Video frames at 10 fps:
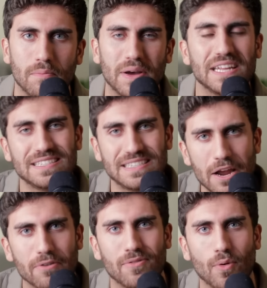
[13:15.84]
But He's
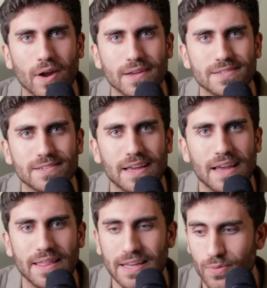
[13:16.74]
there for us,
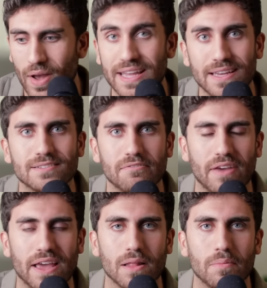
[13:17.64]
and that's why He is
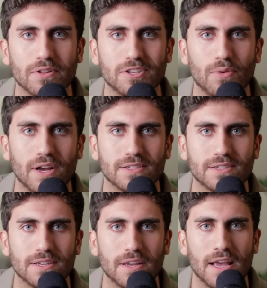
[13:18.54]
available to
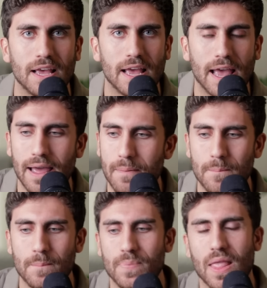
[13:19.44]
us. And
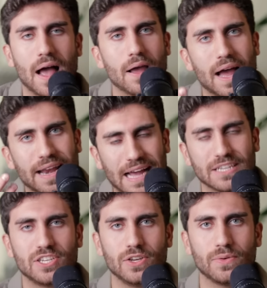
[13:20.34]
I, I'd
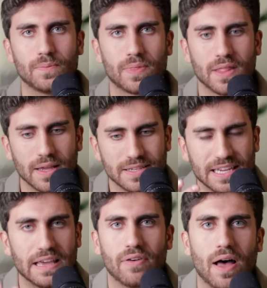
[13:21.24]
ask you to
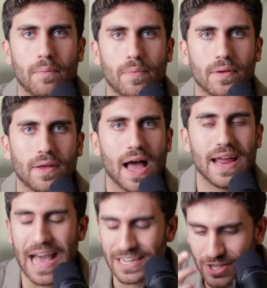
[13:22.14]
give up.
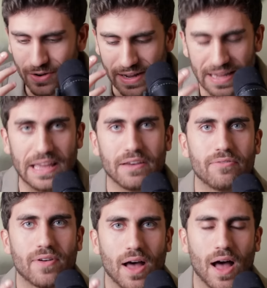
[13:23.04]
I'd ask you to
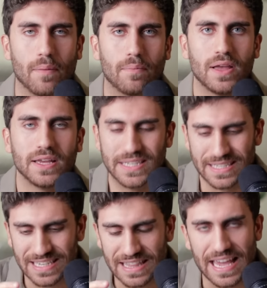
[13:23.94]
give up, to
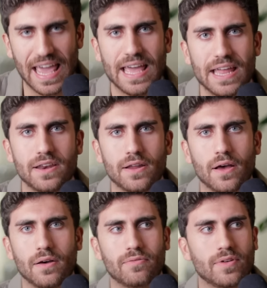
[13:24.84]
see the end
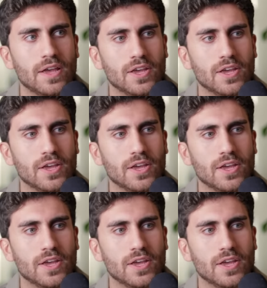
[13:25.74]
of